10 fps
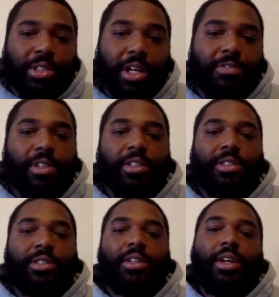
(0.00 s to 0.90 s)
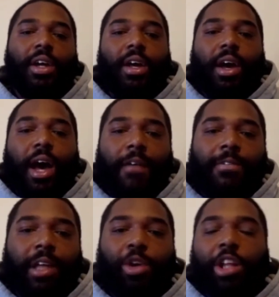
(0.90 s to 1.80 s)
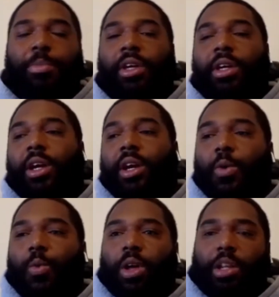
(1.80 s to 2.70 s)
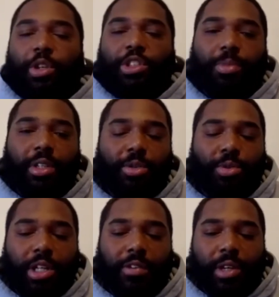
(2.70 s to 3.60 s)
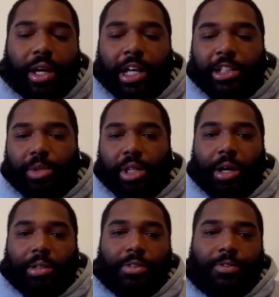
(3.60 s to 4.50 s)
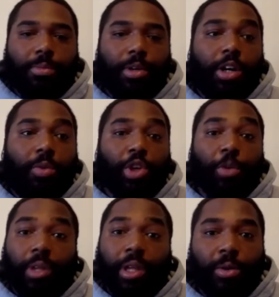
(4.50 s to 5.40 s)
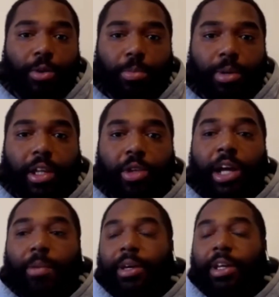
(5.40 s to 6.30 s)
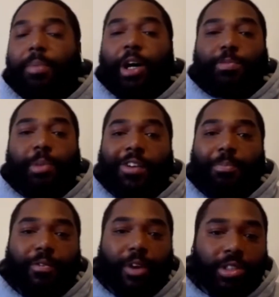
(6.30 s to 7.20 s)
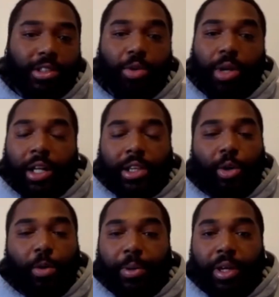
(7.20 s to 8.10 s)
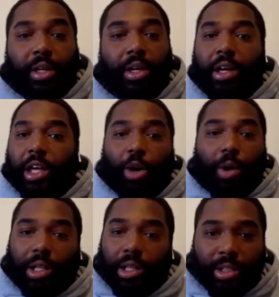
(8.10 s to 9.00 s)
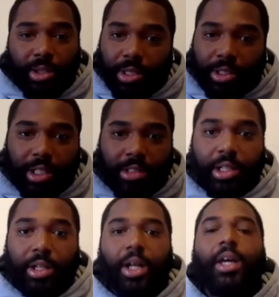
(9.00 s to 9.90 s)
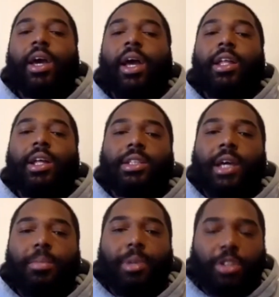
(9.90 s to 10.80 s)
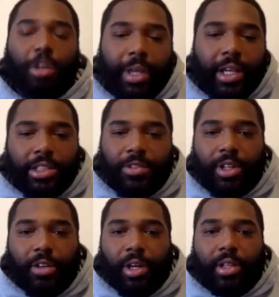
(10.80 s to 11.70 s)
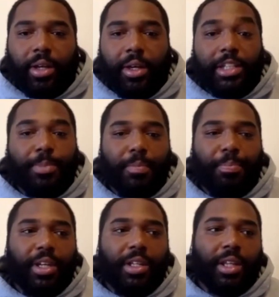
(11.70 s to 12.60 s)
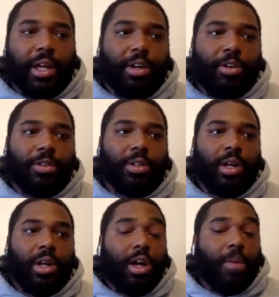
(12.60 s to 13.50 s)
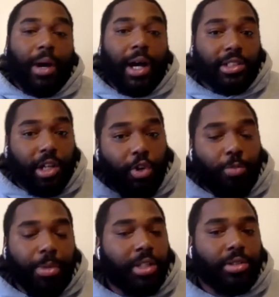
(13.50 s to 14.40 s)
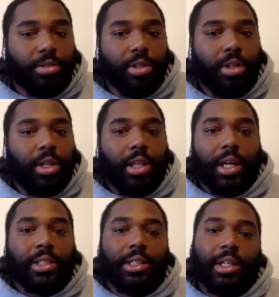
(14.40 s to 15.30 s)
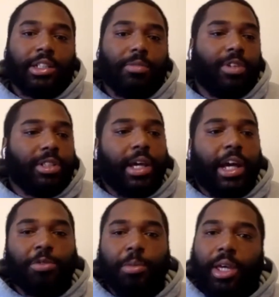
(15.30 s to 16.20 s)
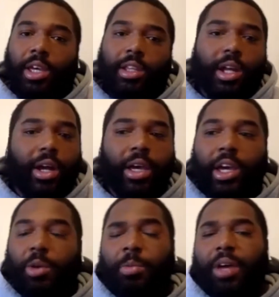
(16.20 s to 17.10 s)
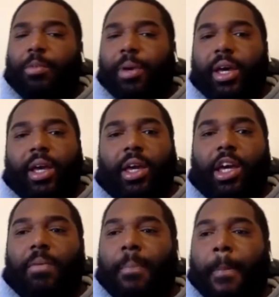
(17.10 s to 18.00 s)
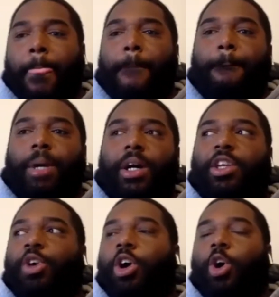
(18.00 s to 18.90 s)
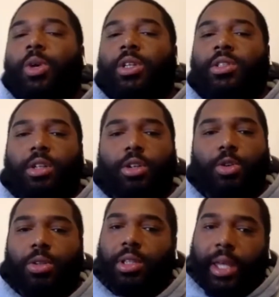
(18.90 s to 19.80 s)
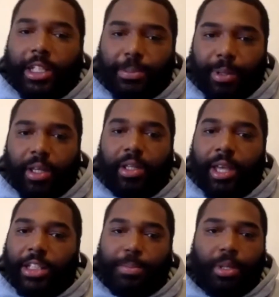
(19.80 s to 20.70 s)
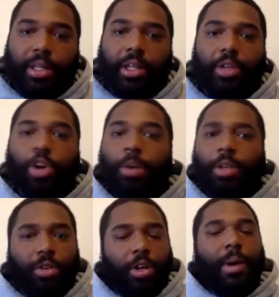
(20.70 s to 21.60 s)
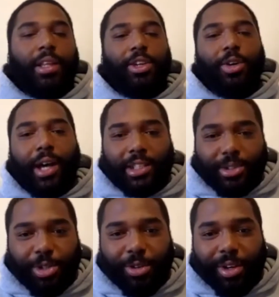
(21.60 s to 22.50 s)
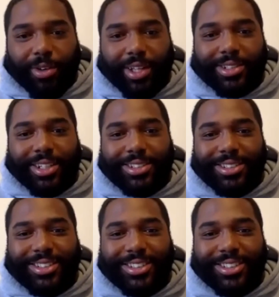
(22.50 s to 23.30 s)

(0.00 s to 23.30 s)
toughness. I feel like you got to be one of the most mental tough guys when it comes to football when you're playing quarterback. You got to be able to bounce back from adversity. You got to throw a pick and go out there and throw a touchdown. And he doesn't have the mental capacity for that right now. He's been beat down by his own mental. Like I said, some of us guys, we've been getting in our head. We may have a bad game, but you always told next play, next play. You always go back to your high school career, right, Jason?